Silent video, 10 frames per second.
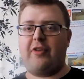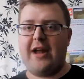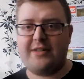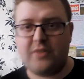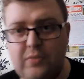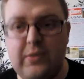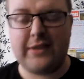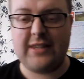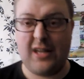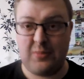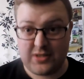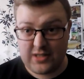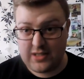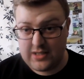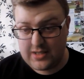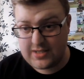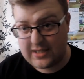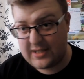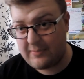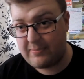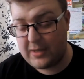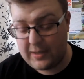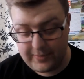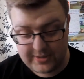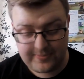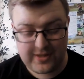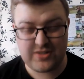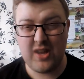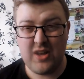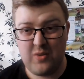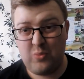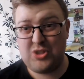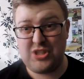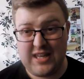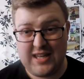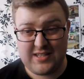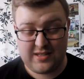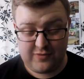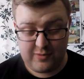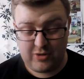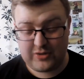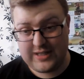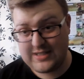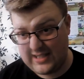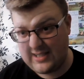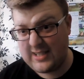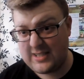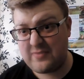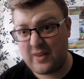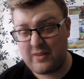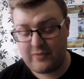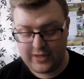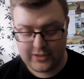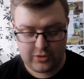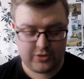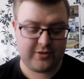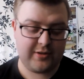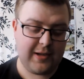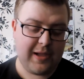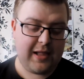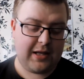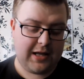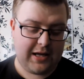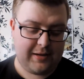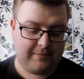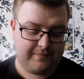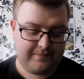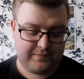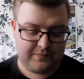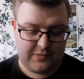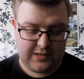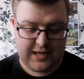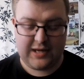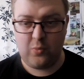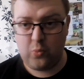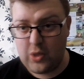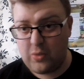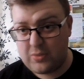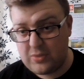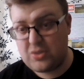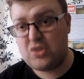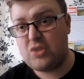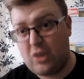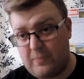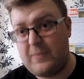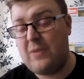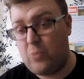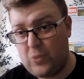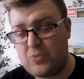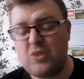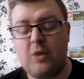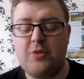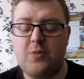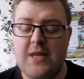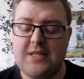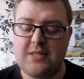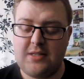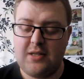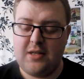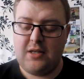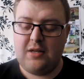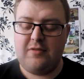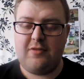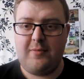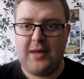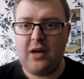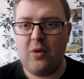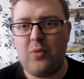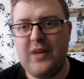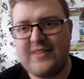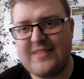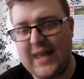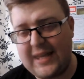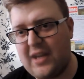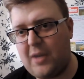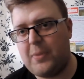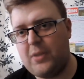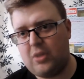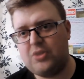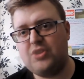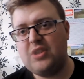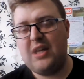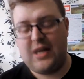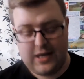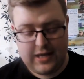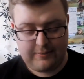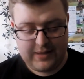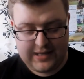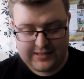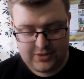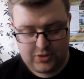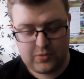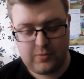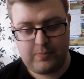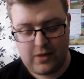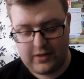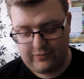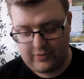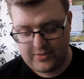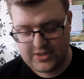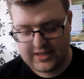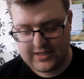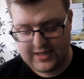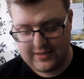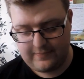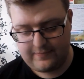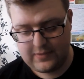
thread with the Signet buzz bars, which is, if I'm honest, it is very, very good, and it will stop twist. For me, I wanted to take it up a notch, and you can buy from Signet.